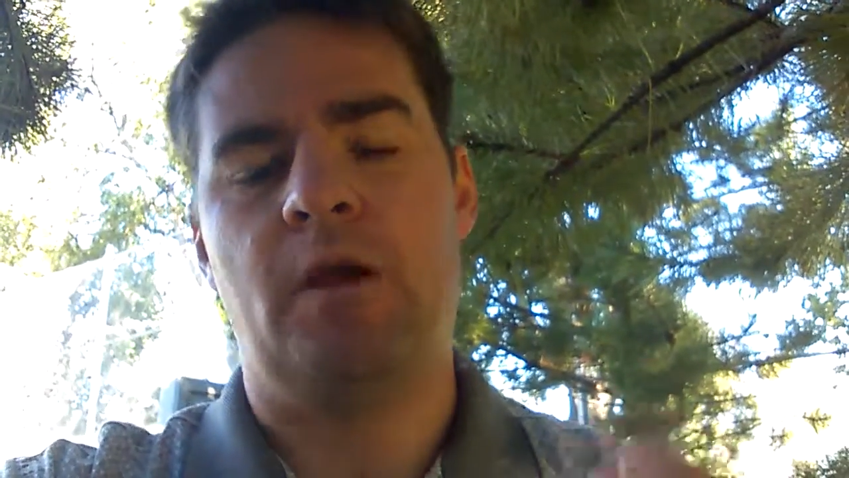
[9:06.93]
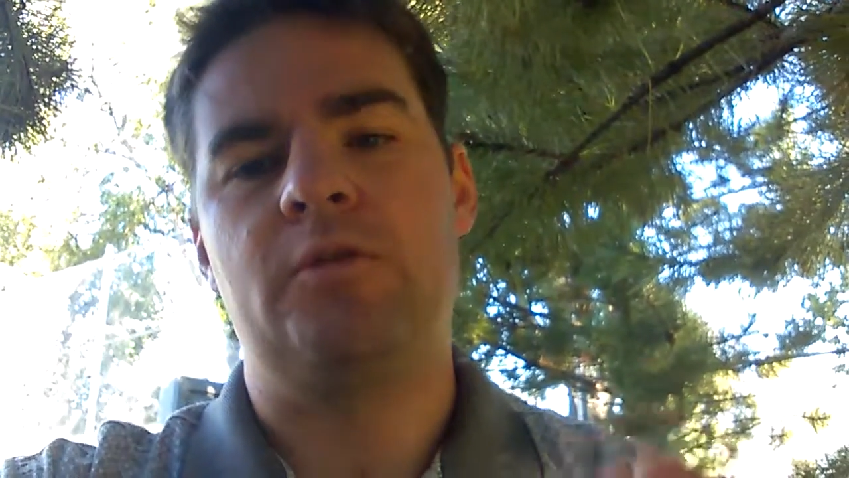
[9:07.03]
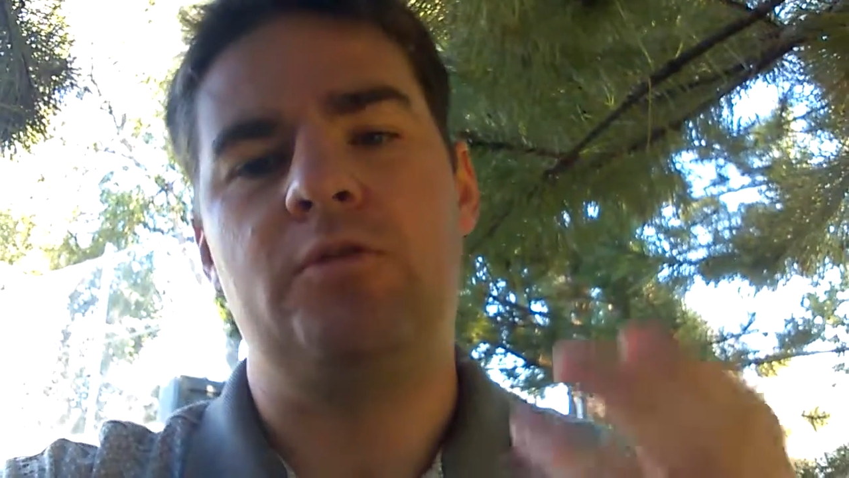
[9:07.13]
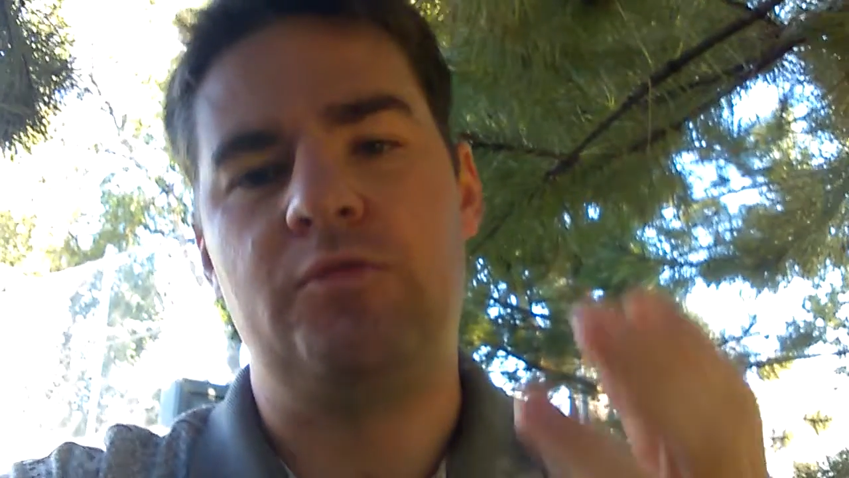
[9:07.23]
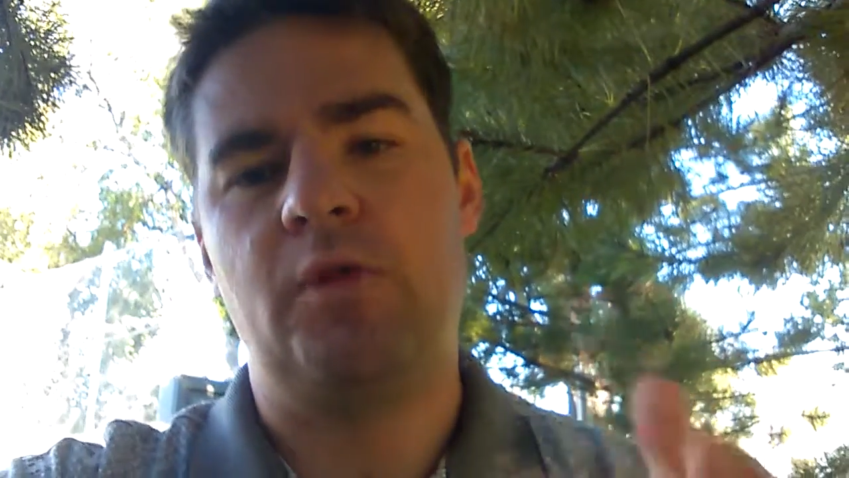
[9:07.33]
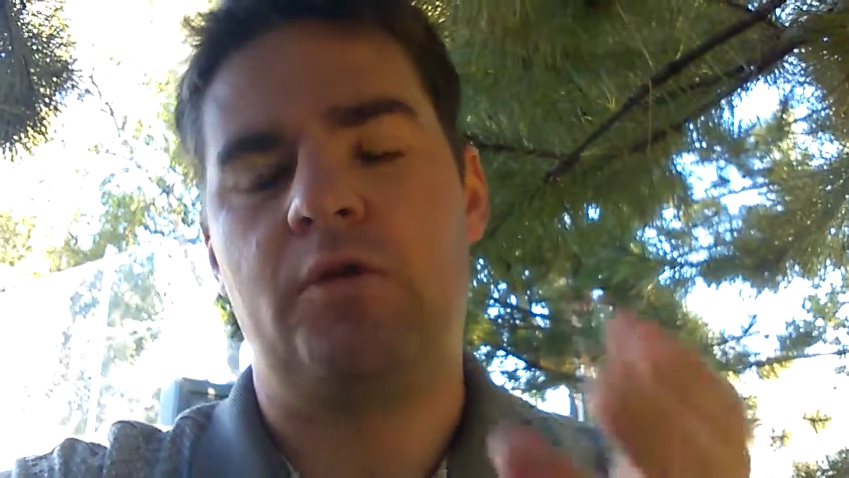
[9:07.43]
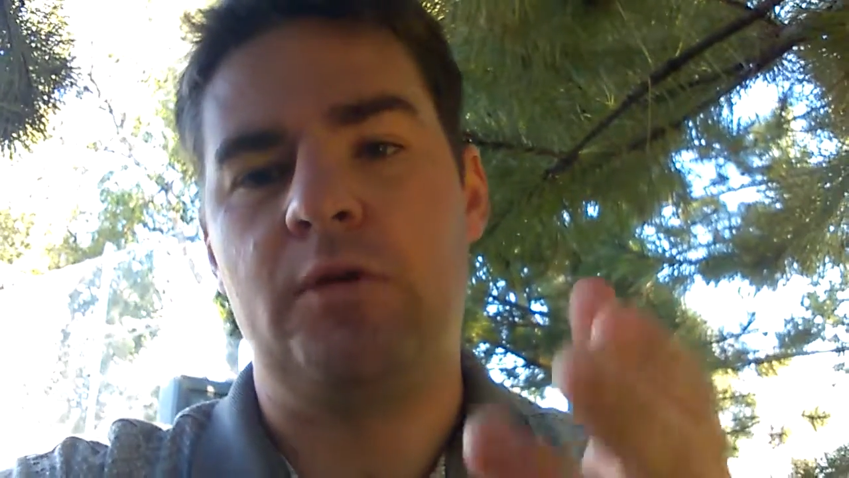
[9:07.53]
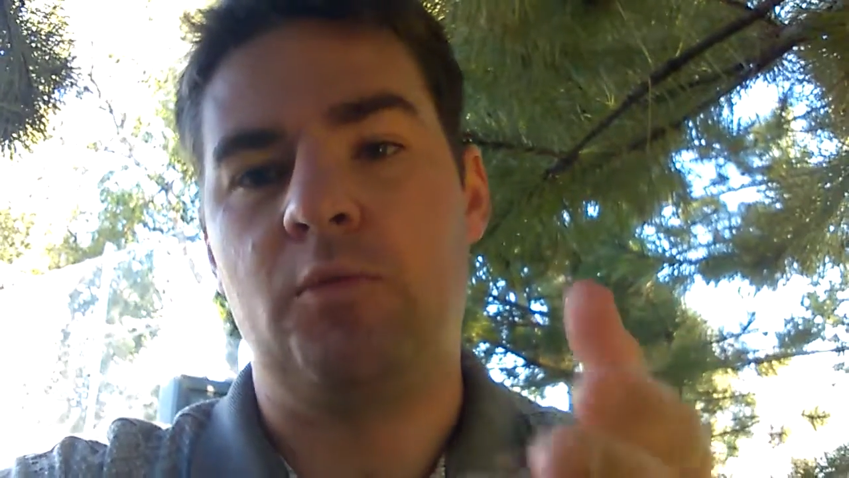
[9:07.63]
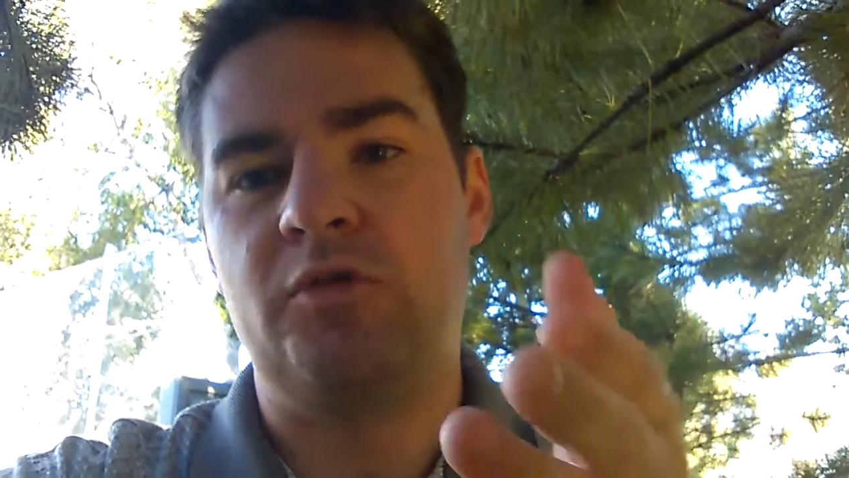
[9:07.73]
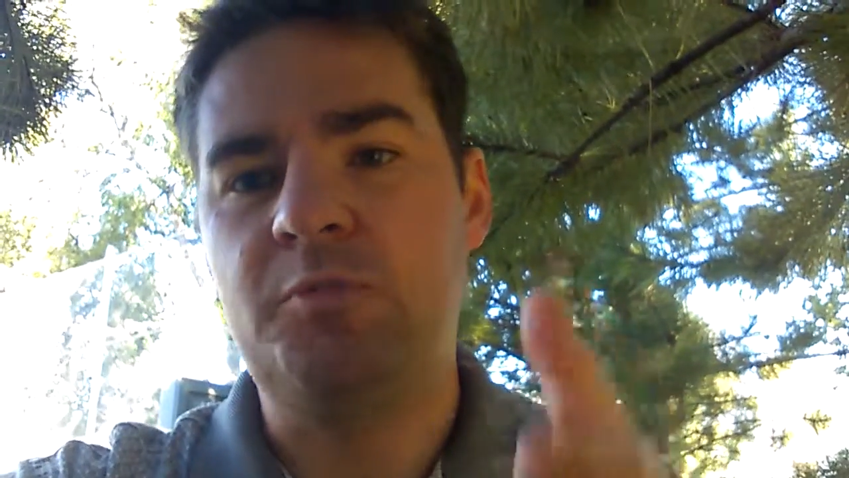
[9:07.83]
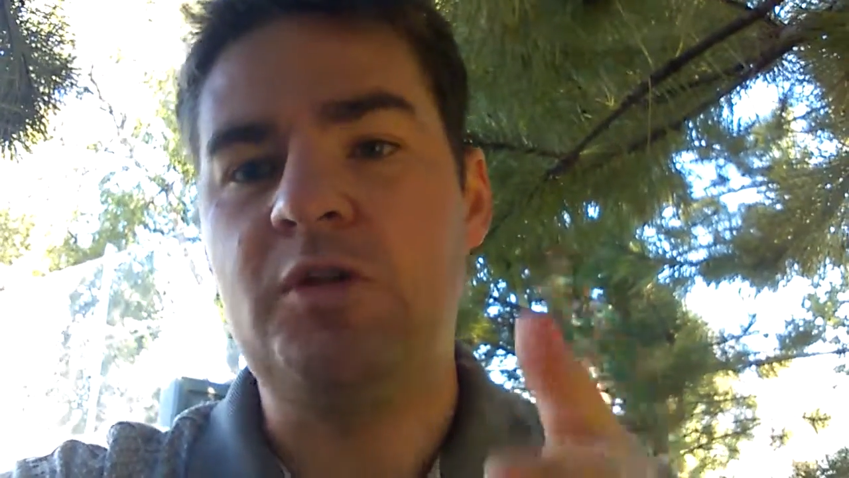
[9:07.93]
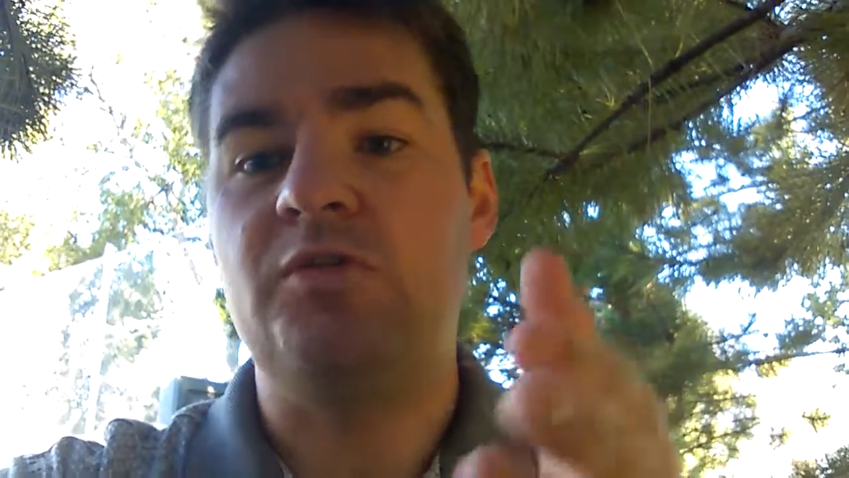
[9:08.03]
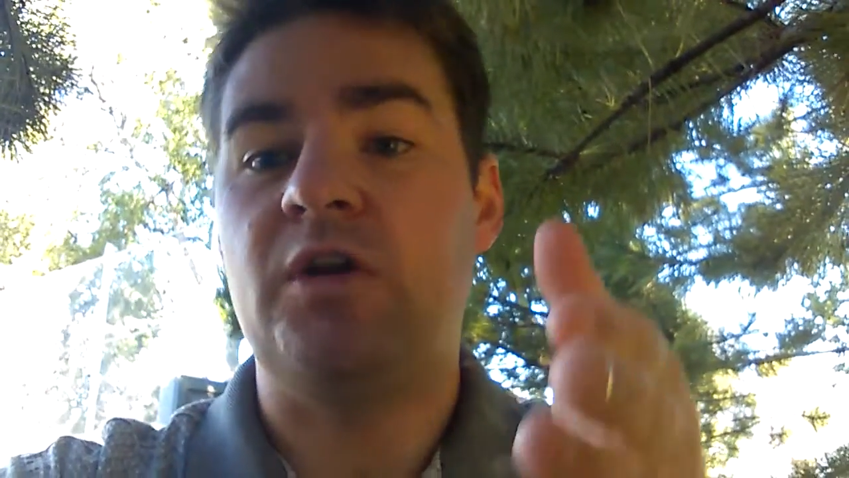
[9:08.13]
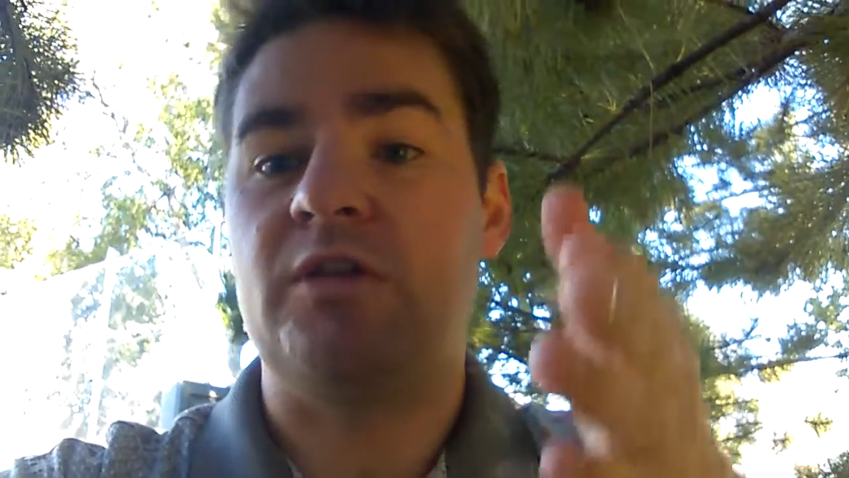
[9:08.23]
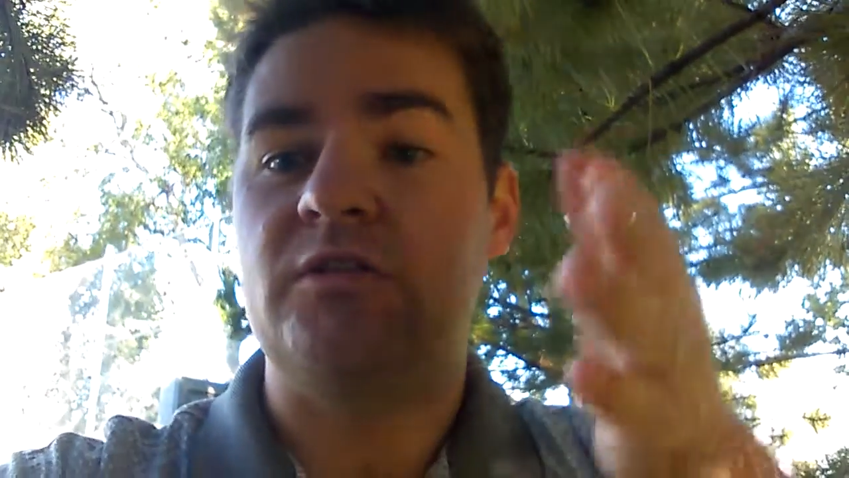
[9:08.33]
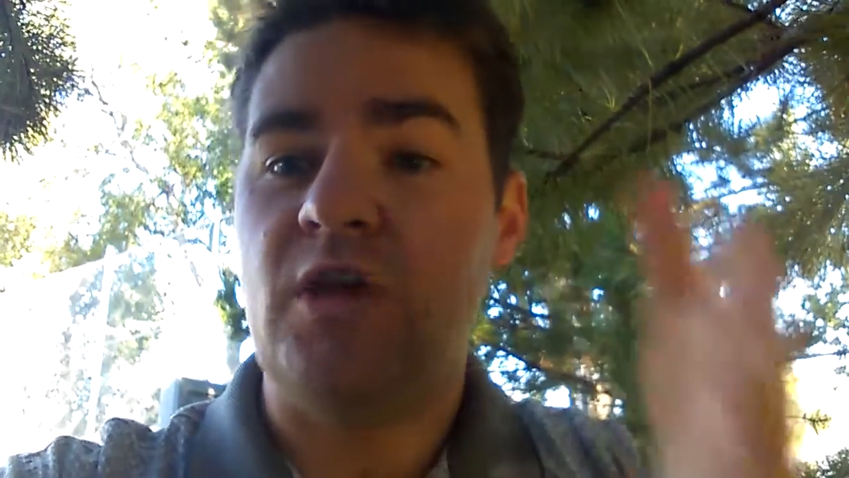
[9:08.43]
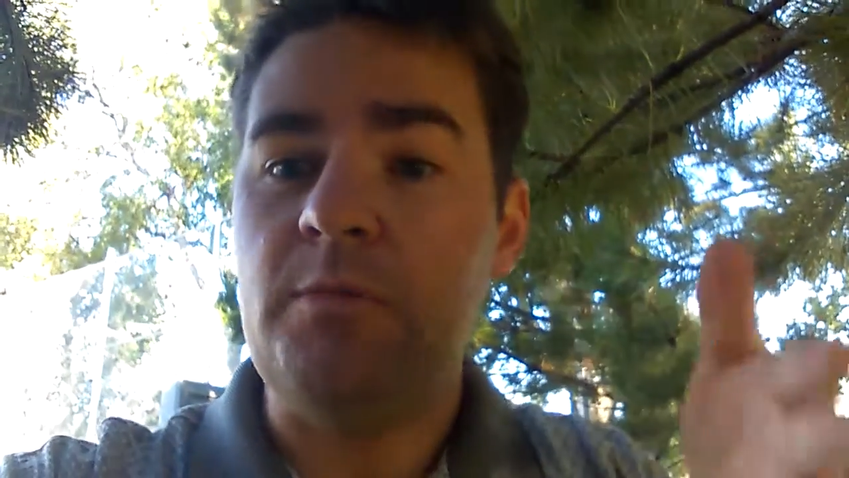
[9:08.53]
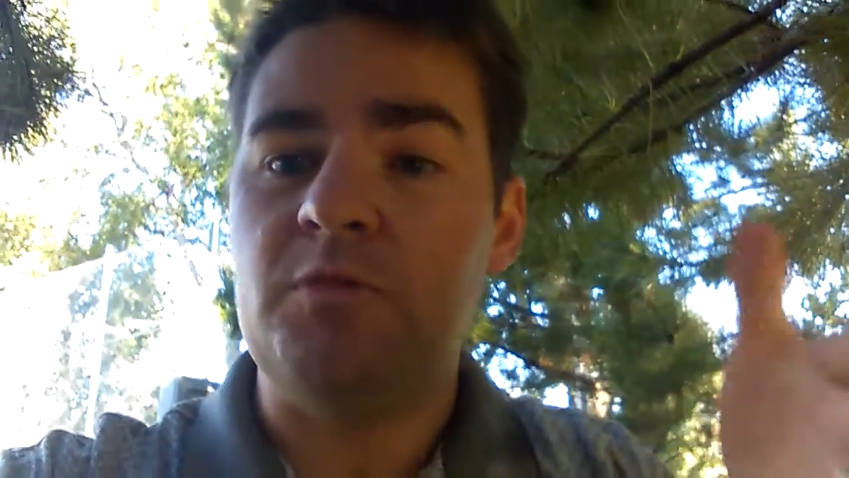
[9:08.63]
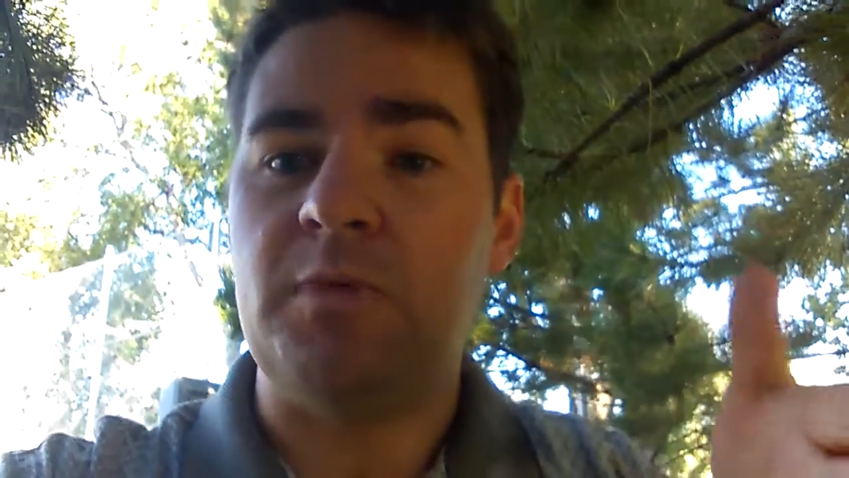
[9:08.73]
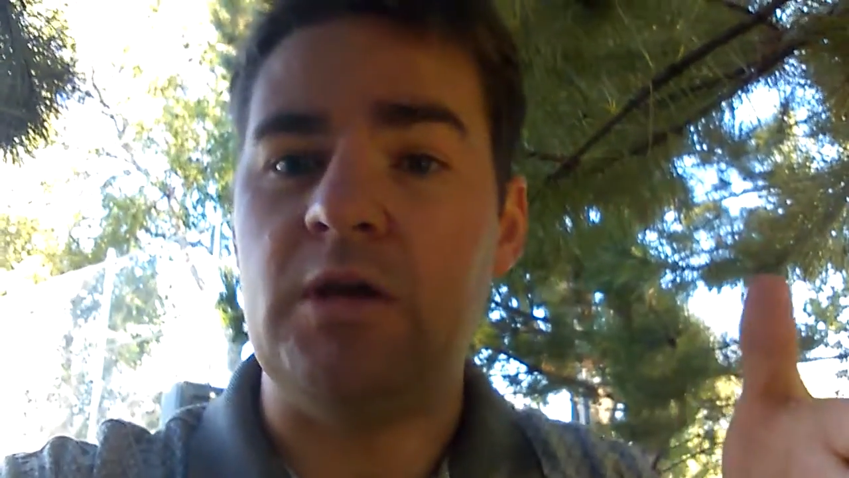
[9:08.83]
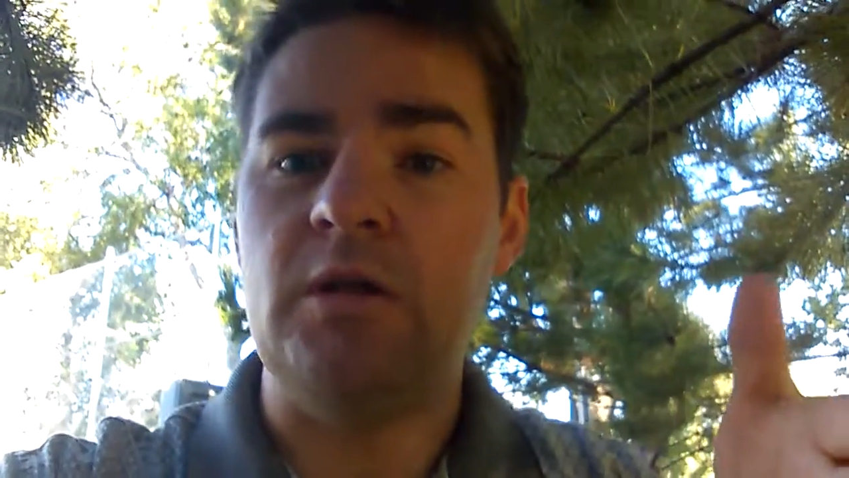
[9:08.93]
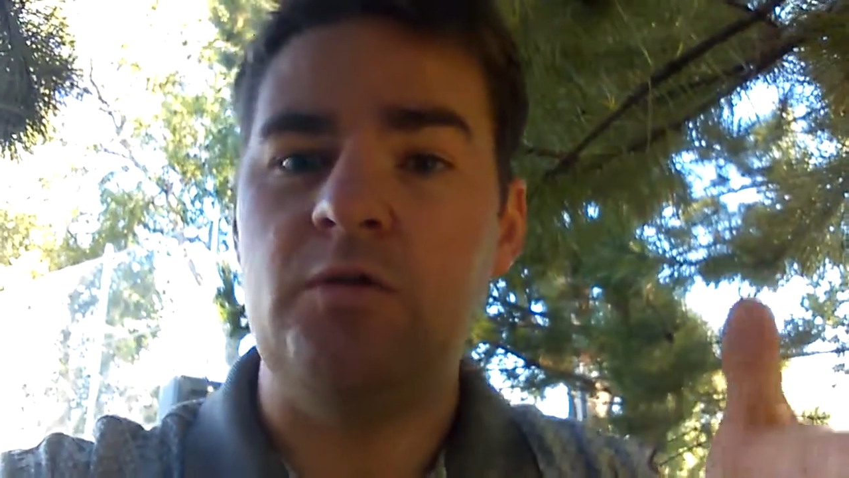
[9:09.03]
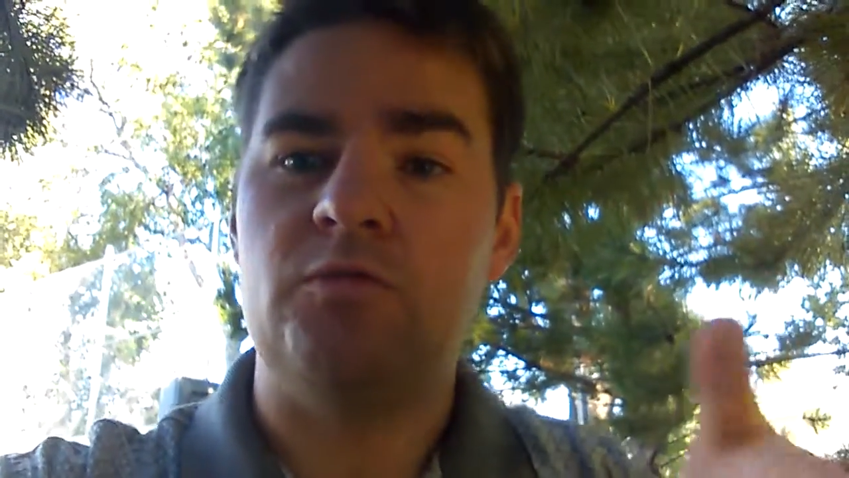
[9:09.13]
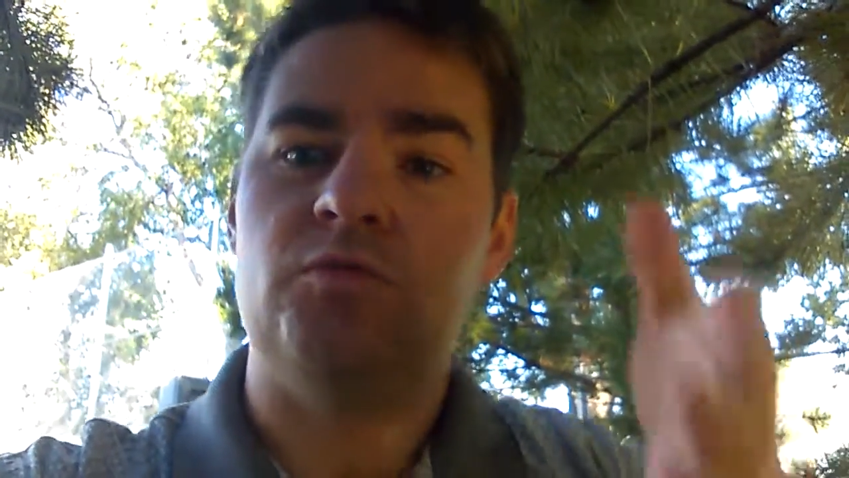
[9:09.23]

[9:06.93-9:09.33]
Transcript: You've not created more speed. You've done it at the same speed,